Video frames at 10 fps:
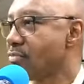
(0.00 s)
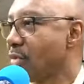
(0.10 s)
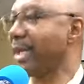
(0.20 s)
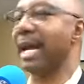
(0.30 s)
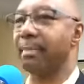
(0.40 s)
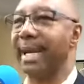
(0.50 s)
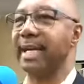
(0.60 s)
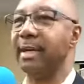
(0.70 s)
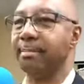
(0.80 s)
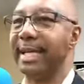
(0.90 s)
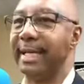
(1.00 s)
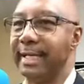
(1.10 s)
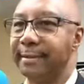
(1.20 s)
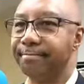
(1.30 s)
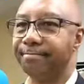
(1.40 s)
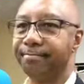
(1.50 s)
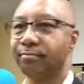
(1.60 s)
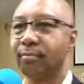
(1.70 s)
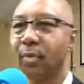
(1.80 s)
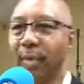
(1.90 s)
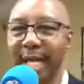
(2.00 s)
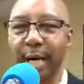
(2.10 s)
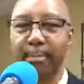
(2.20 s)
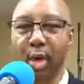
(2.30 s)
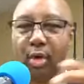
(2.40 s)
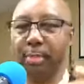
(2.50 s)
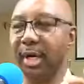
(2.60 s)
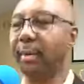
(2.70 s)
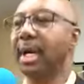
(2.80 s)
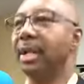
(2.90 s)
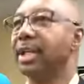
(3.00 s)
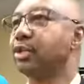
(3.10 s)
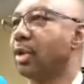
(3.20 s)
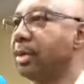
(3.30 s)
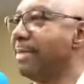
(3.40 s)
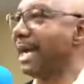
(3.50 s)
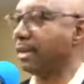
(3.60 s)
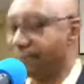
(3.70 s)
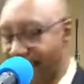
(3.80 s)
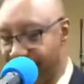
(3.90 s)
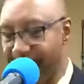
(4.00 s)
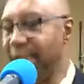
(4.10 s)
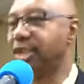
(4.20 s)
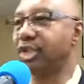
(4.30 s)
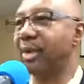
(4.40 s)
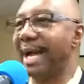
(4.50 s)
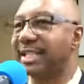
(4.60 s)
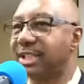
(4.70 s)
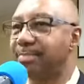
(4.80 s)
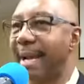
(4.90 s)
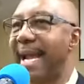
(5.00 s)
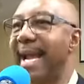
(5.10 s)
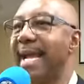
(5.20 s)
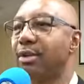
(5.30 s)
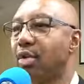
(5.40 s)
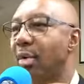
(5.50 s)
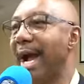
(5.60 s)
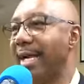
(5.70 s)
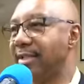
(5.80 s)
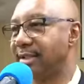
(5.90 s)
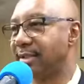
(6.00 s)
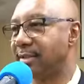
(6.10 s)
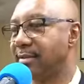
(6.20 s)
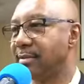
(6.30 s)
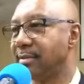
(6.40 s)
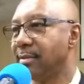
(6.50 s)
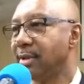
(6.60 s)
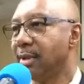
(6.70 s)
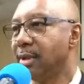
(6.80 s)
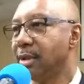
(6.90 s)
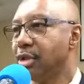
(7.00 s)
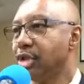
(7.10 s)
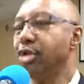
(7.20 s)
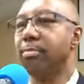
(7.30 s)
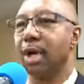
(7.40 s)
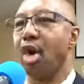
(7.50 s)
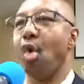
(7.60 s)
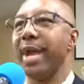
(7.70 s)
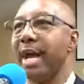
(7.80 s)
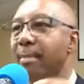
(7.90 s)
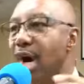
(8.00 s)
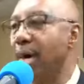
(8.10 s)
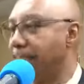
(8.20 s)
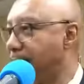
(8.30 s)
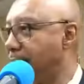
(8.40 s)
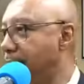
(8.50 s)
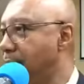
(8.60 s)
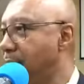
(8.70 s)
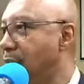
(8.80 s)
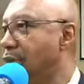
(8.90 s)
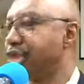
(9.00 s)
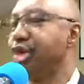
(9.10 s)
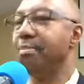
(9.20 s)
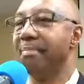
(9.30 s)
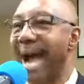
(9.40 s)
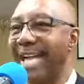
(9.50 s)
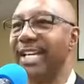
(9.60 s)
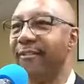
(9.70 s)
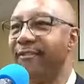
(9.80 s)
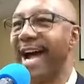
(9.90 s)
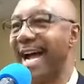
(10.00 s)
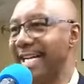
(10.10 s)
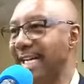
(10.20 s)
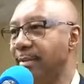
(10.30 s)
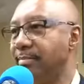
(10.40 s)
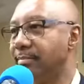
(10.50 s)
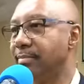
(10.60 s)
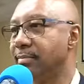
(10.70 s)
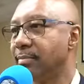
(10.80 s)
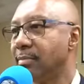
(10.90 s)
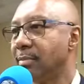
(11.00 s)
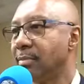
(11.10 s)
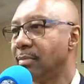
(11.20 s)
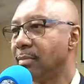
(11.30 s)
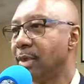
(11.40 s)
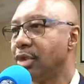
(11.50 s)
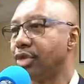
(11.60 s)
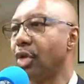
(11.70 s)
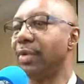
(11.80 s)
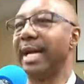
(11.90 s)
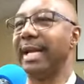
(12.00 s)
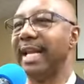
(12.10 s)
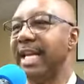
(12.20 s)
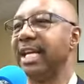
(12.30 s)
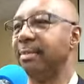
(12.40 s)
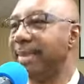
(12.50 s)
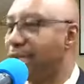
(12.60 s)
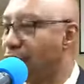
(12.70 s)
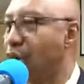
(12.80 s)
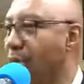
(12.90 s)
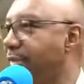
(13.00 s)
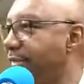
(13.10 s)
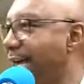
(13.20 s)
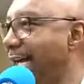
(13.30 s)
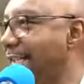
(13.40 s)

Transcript: We got to make him big. We got to blow him up. This word magnify means to expand Christ, to blow him up, to magnify him so that he can be glorified.